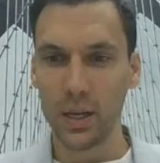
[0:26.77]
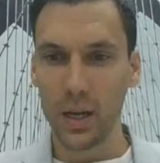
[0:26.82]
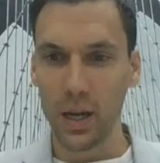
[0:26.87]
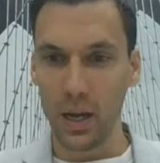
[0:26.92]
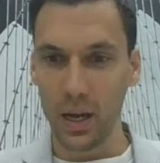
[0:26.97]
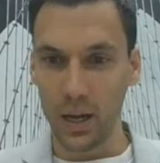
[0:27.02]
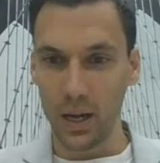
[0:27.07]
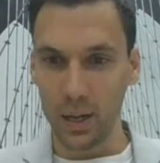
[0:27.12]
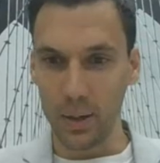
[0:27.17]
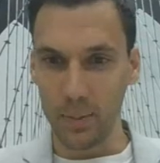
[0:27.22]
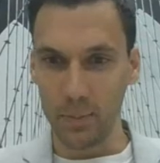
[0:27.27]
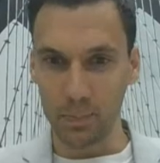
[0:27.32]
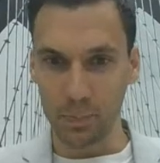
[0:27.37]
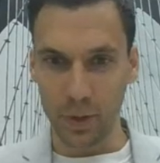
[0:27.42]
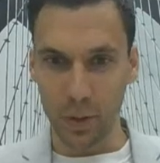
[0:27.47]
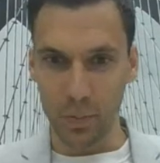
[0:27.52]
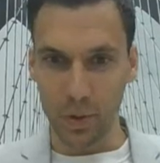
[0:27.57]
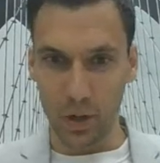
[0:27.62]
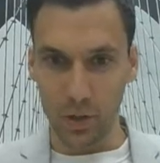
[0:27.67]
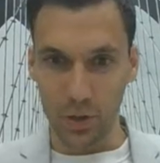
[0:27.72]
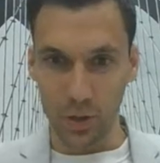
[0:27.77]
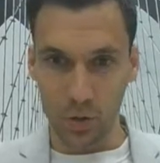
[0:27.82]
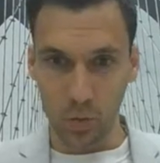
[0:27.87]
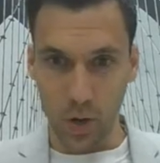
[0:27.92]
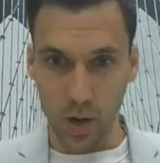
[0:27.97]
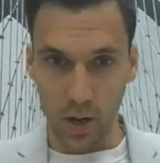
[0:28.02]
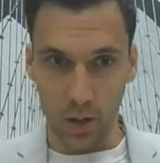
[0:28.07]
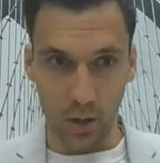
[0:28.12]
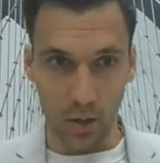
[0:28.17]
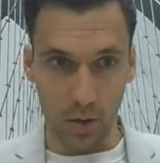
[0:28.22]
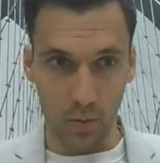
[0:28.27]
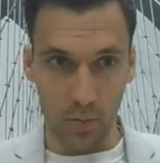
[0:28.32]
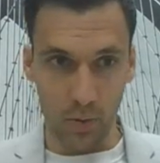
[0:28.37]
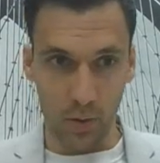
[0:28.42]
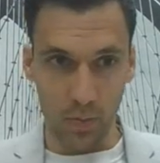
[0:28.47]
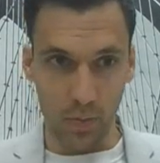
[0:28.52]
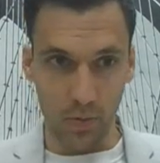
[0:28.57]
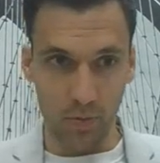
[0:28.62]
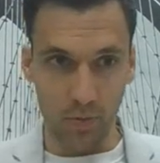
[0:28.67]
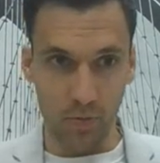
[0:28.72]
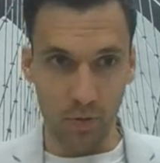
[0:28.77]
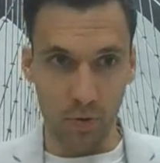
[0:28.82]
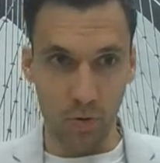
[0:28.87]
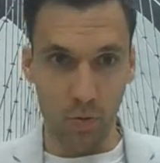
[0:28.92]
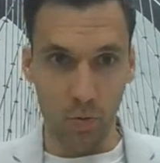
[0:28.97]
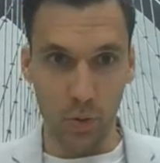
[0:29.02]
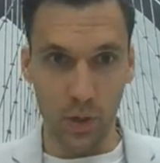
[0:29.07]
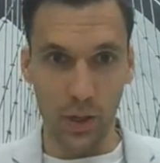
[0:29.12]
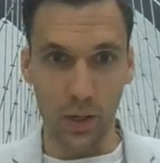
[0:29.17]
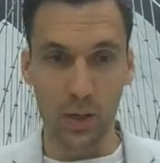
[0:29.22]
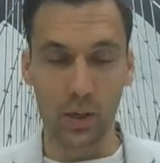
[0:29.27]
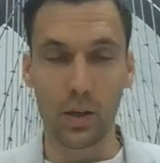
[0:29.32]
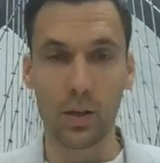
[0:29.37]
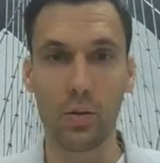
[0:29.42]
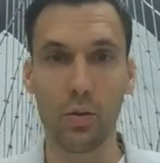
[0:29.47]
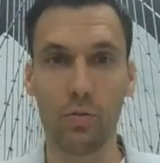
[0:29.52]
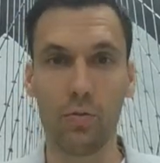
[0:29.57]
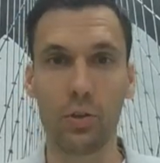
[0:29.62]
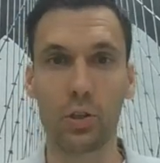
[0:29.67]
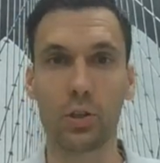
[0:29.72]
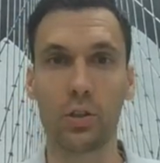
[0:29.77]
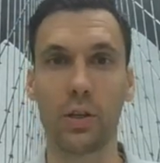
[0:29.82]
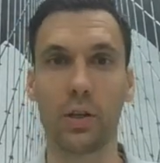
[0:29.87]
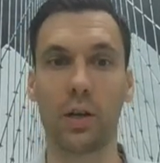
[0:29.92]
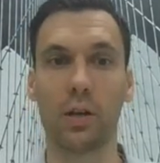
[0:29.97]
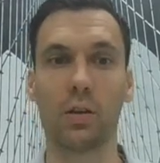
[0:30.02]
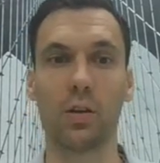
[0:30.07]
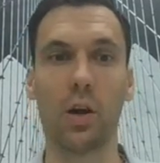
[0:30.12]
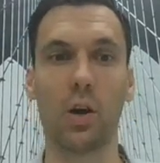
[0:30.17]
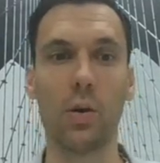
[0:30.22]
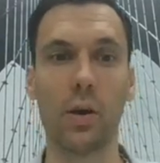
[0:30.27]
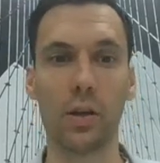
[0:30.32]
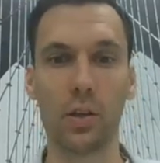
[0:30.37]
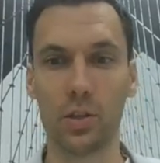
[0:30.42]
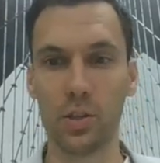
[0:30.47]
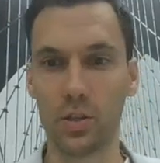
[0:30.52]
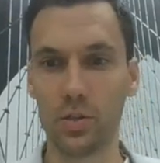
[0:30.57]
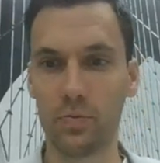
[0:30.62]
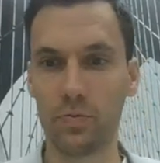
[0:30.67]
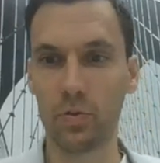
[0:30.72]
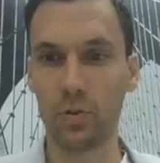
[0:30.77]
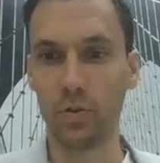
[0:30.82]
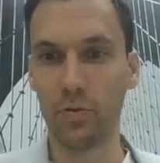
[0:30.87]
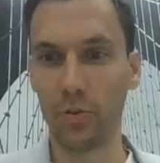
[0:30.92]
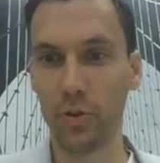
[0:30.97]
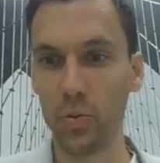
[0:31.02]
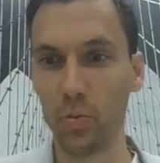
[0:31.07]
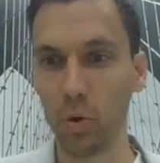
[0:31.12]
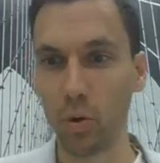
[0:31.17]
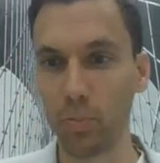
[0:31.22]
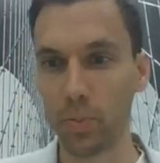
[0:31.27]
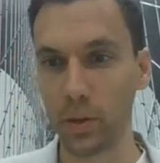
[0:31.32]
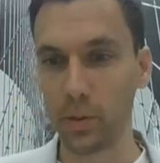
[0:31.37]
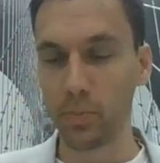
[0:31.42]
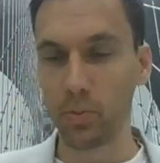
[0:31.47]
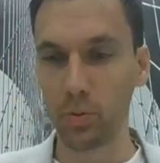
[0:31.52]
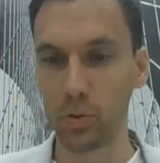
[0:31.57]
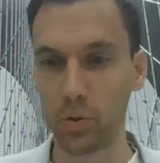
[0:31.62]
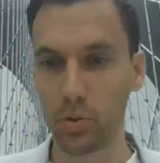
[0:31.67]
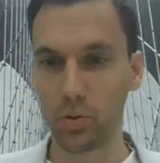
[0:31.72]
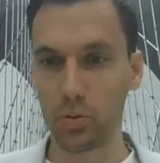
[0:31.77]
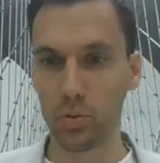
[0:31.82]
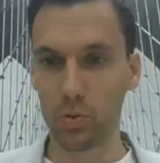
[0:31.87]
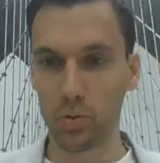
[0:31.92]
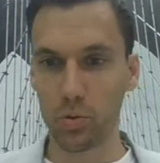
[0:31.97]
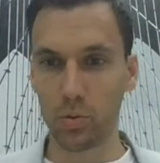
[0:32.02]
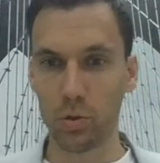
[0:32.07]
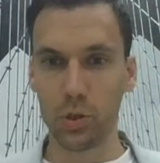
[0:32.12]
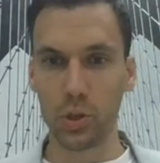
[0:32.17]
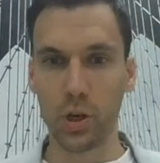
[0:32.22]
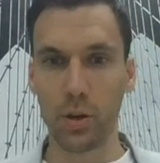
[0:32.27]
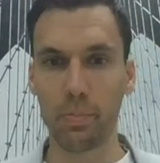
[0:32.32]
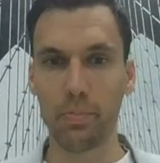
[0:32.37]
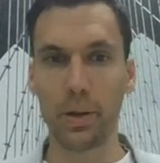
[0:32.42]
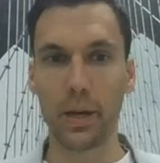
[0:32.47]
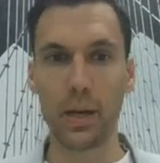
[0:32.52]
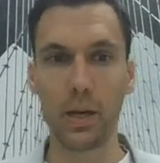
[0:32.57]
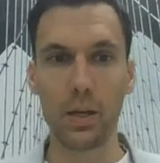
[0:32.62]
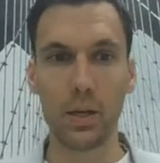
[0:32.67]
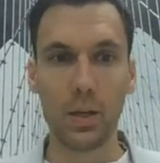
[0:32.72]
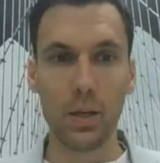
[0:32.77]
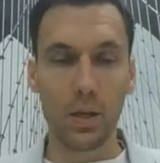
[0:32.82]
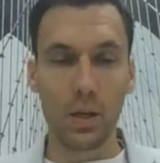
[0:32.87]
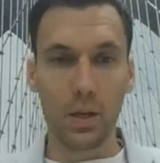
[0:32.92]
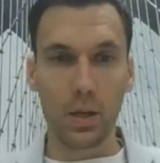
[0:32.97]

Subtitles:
But I'll just wait a little bit before we officially get going, just for a few more people to jump in.